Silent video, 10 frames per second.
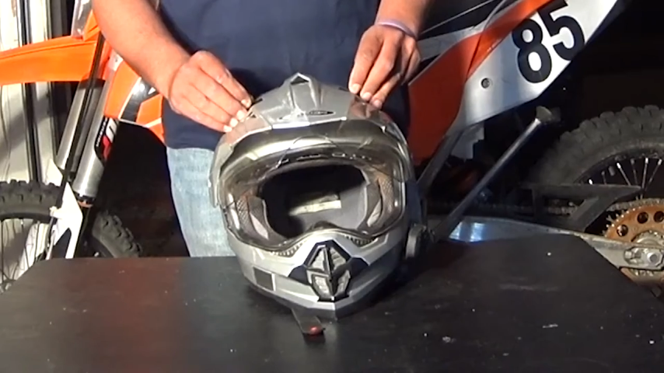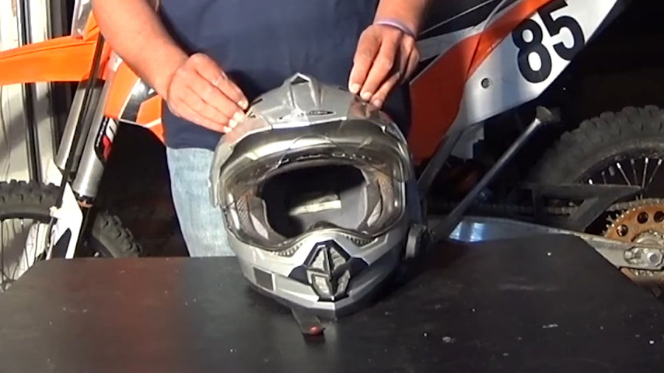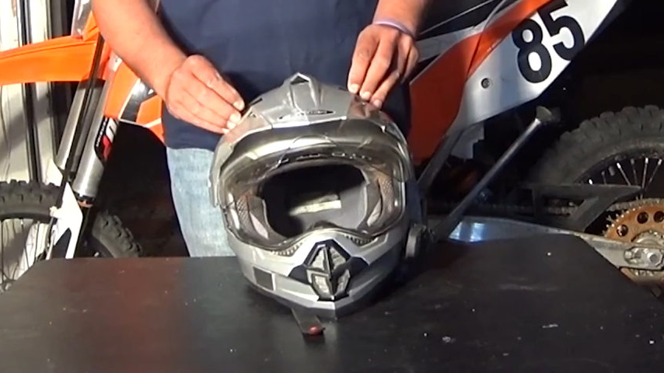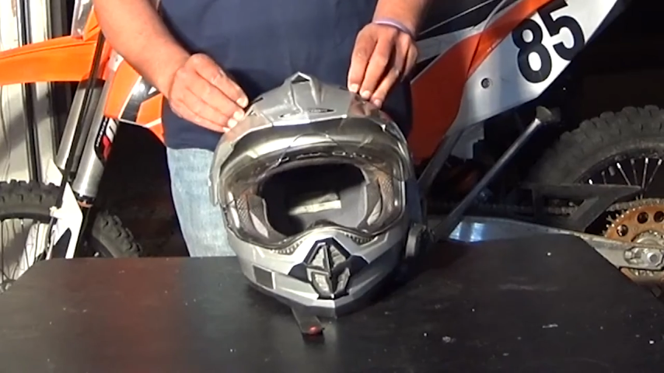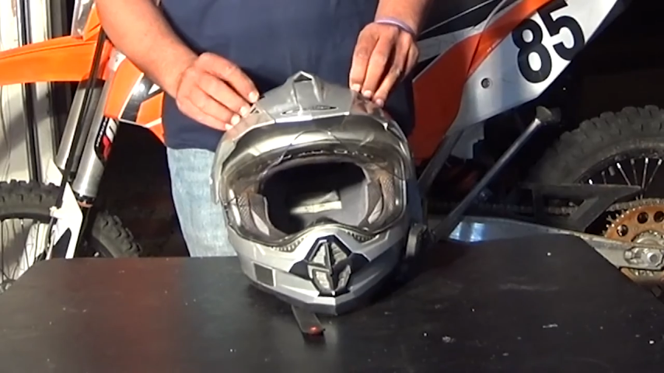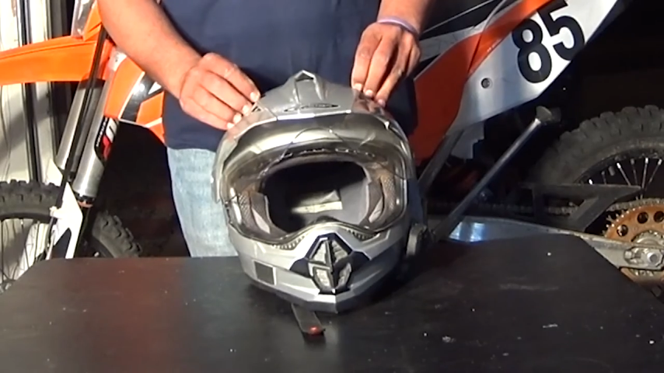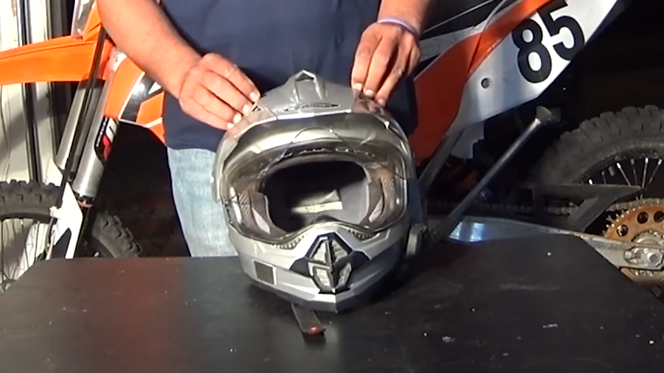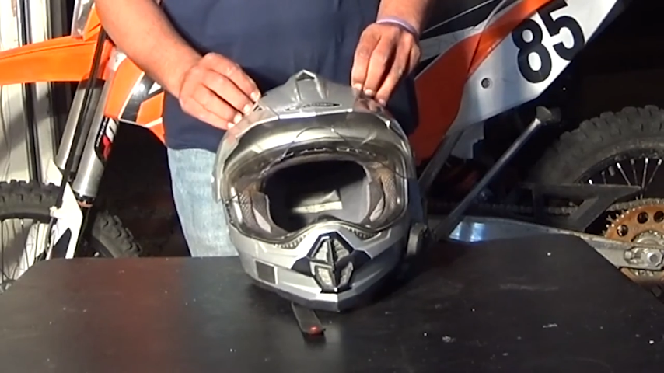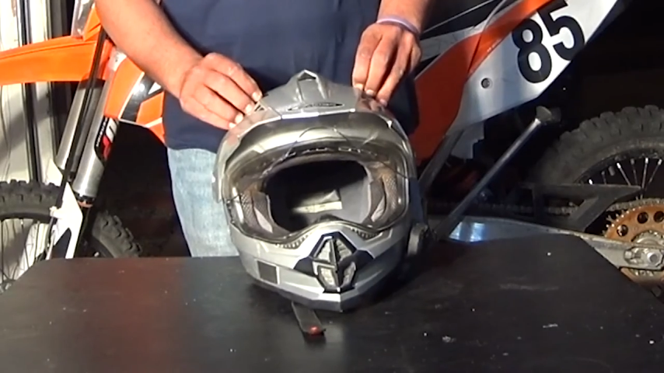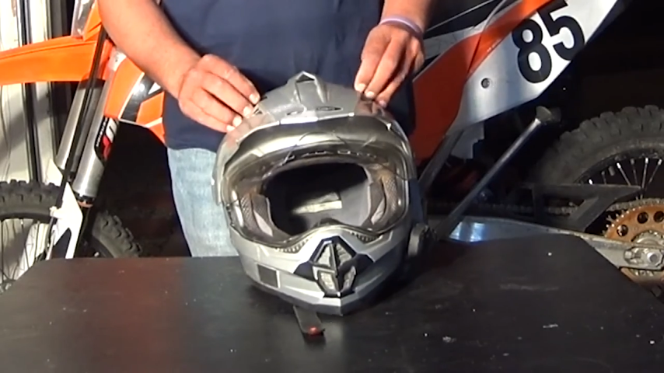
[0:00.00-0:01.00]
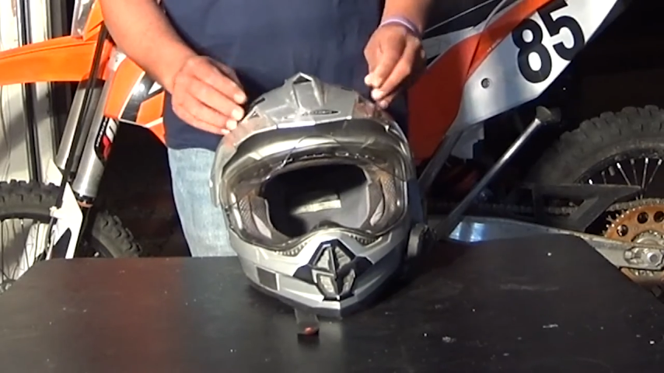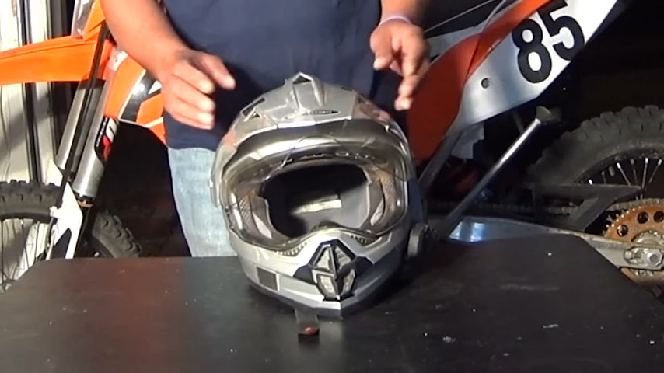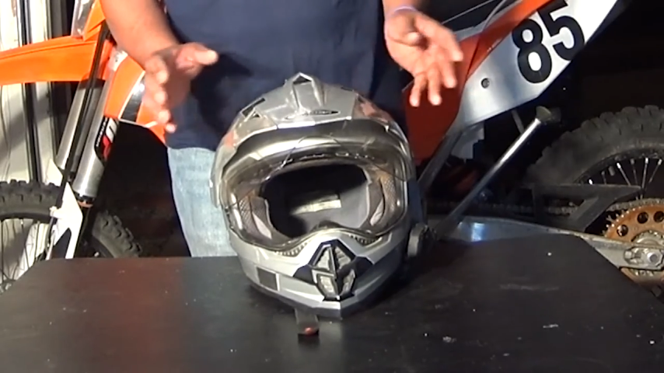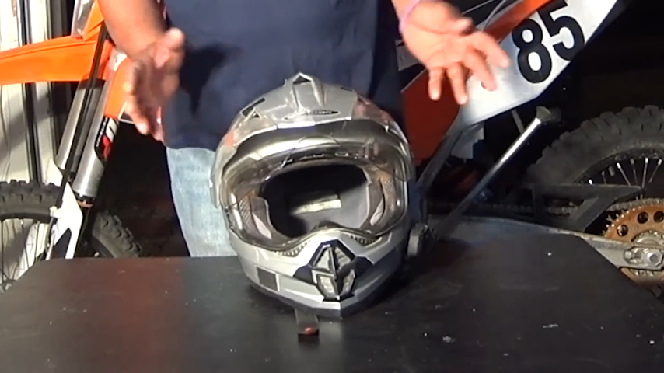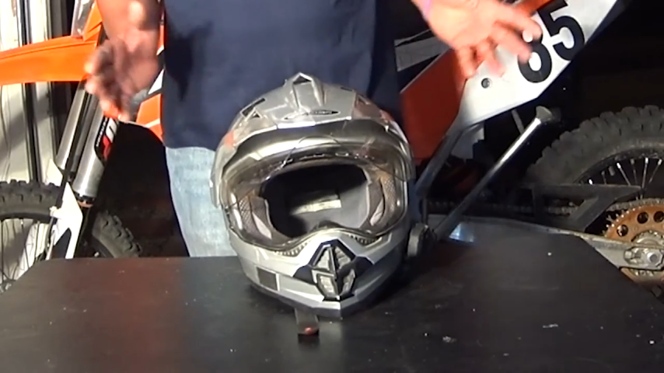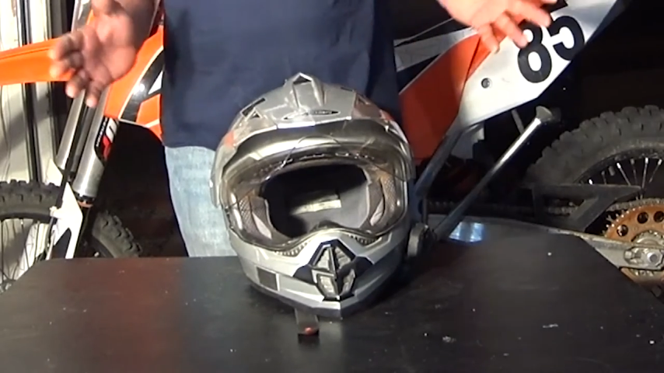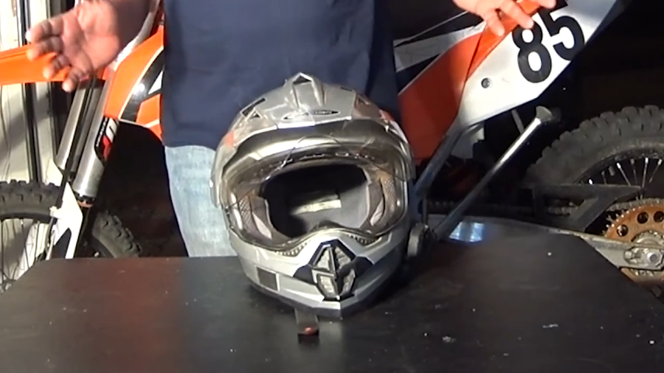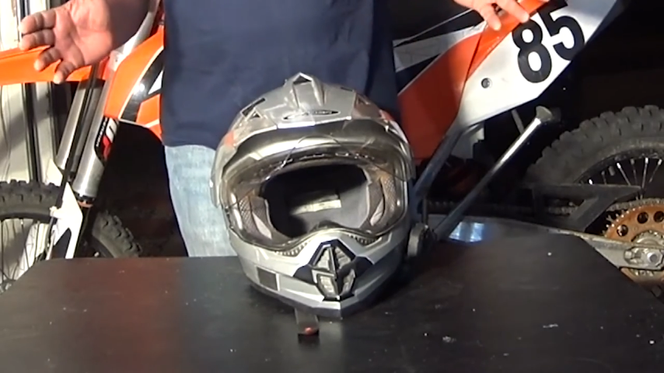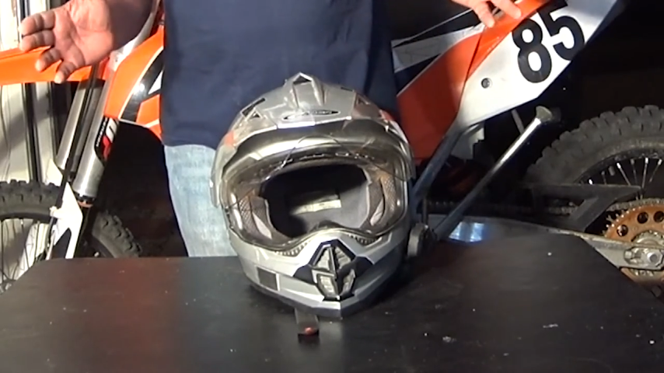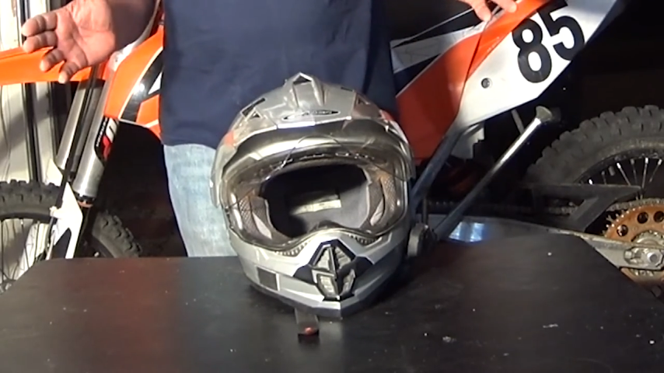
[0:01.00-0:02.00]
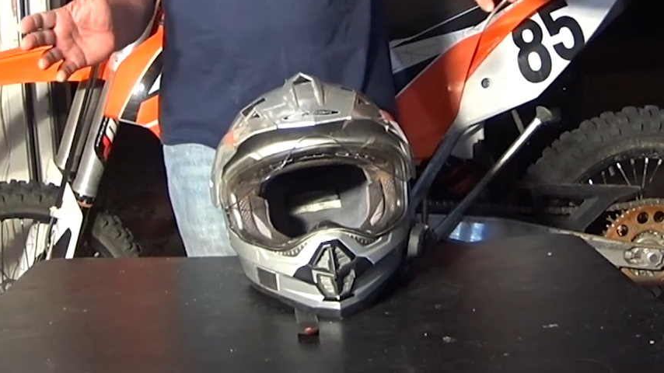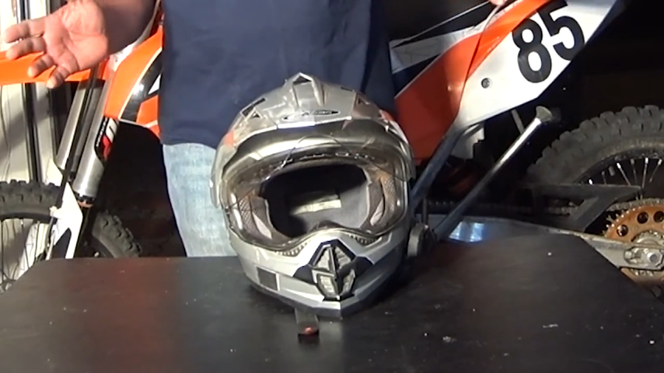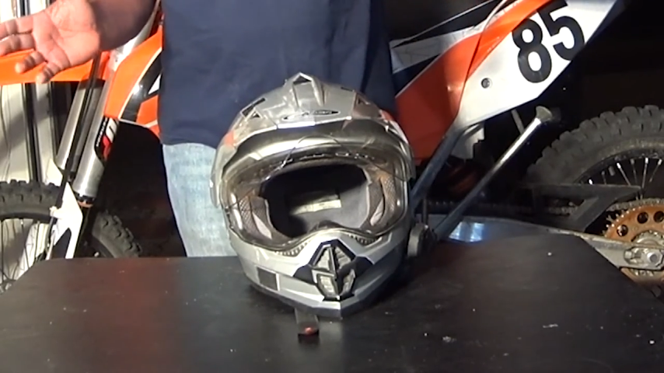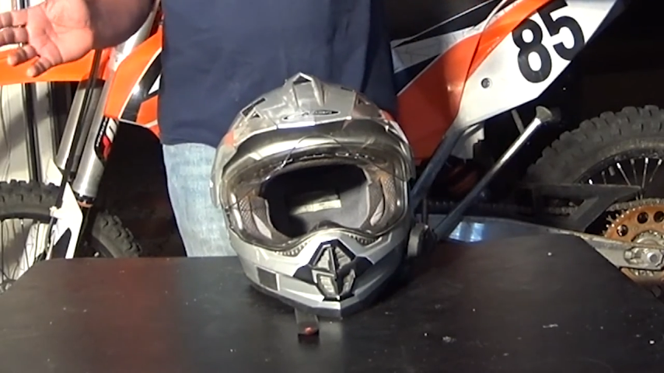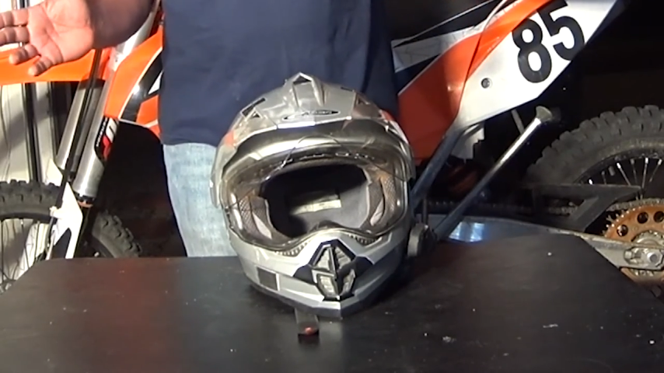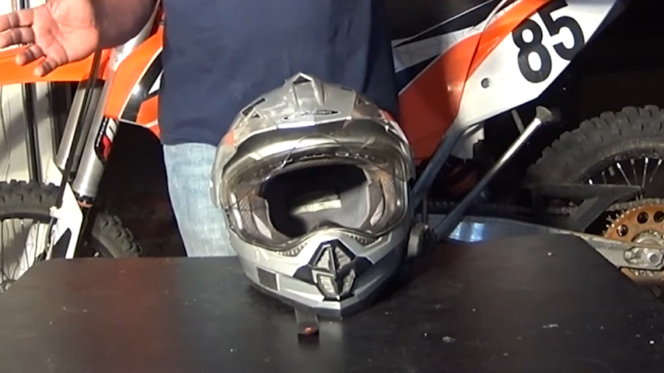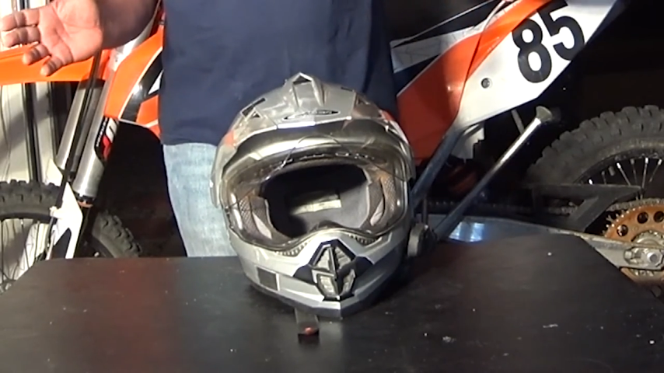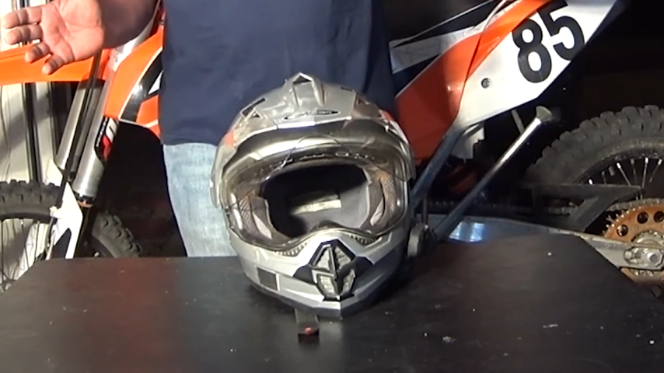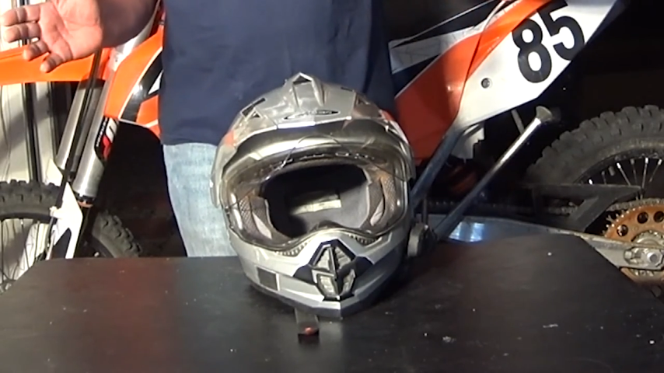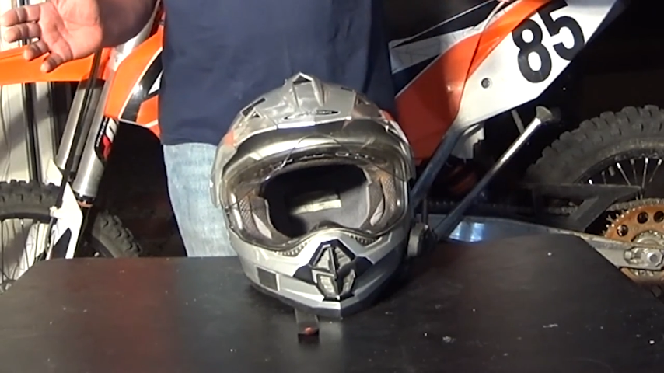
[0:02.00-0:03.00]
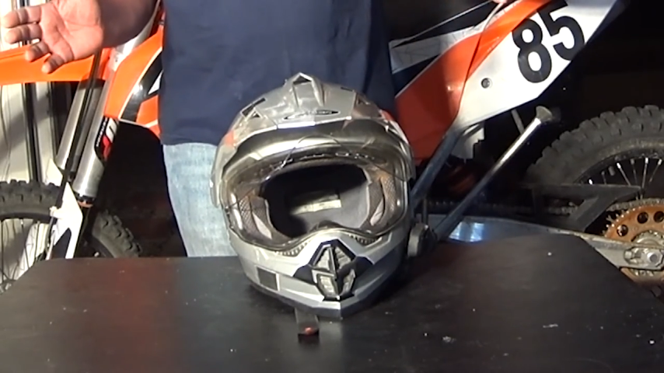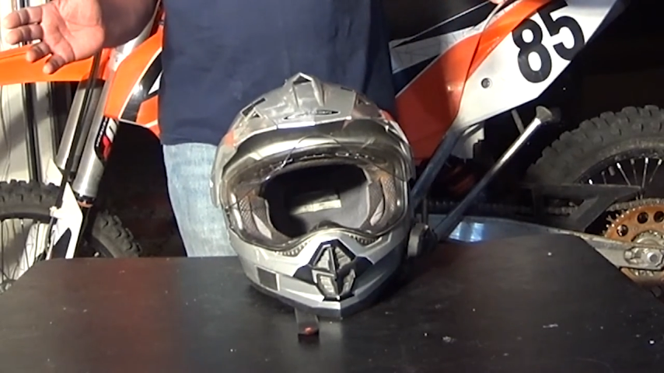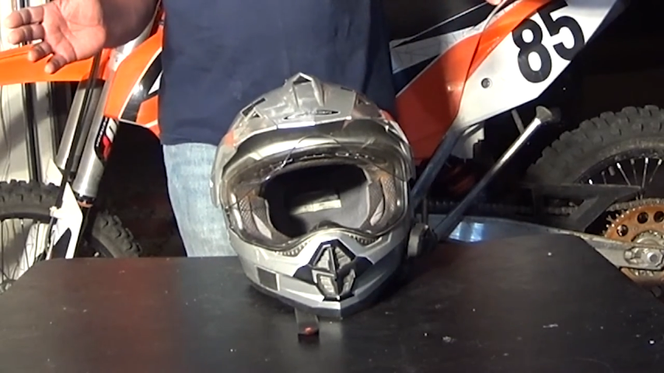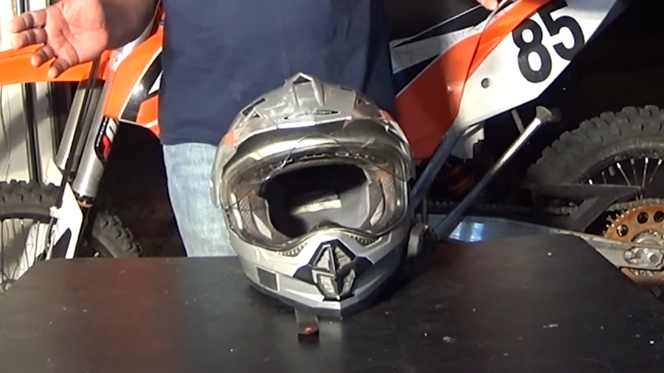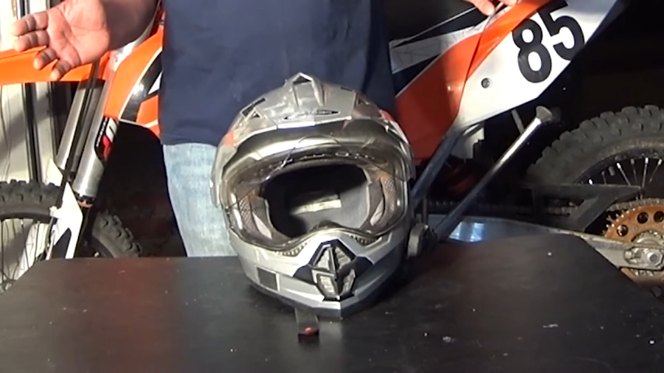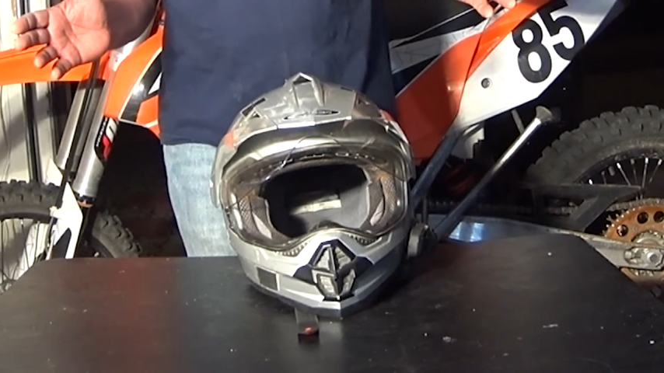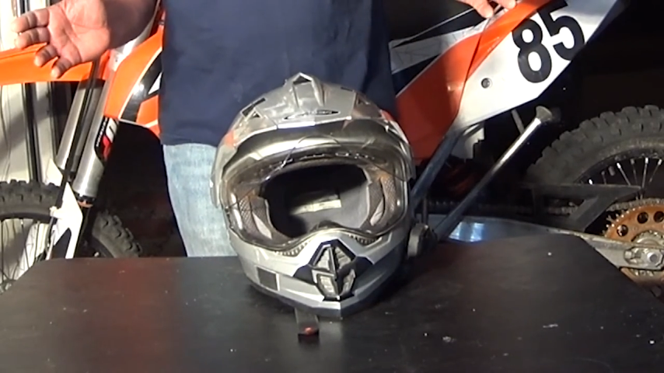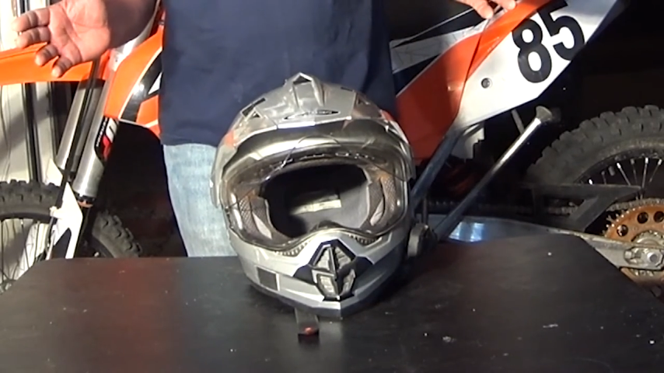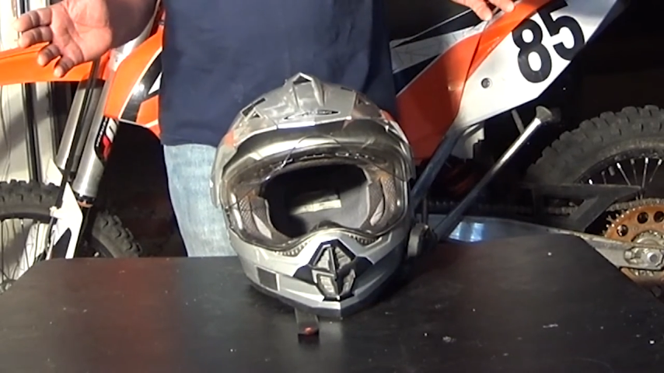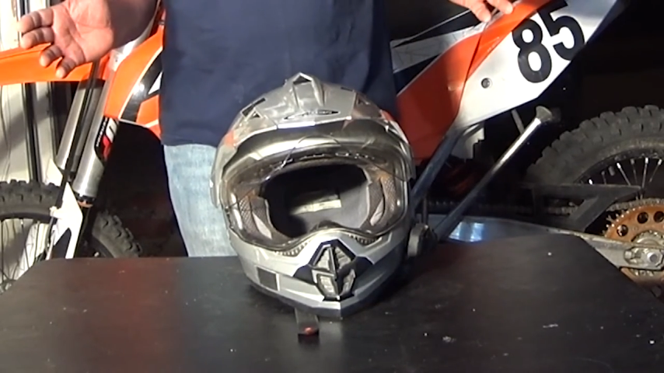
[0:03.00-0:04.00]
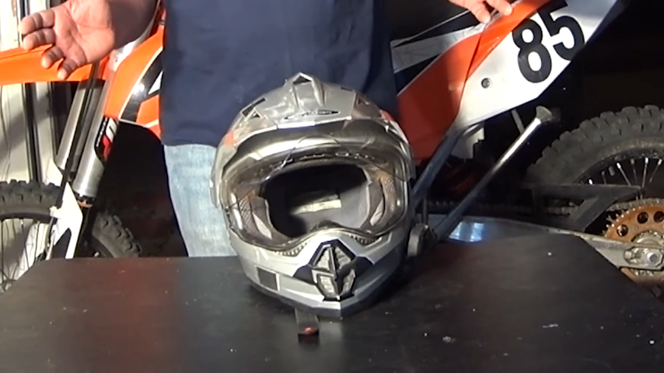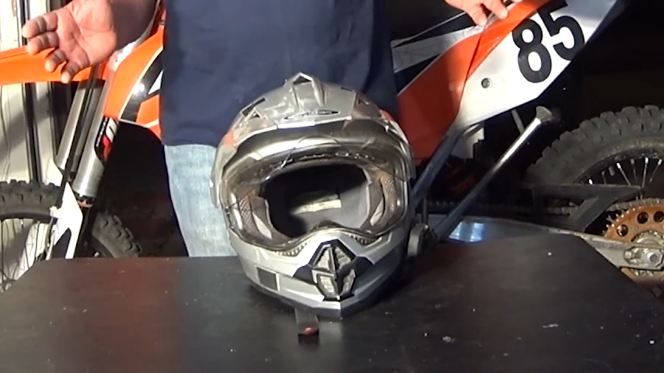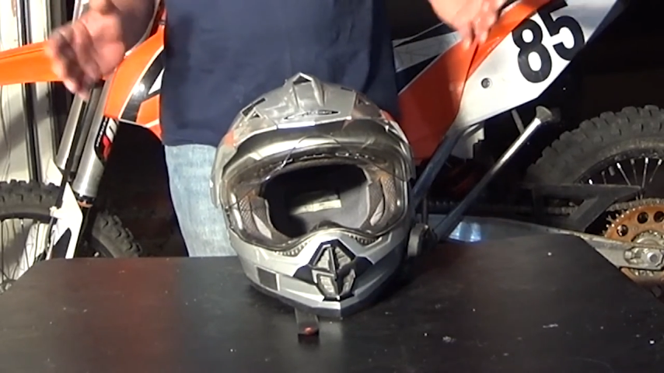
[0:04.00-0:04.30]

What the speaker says: Nobody's mouth can be seen.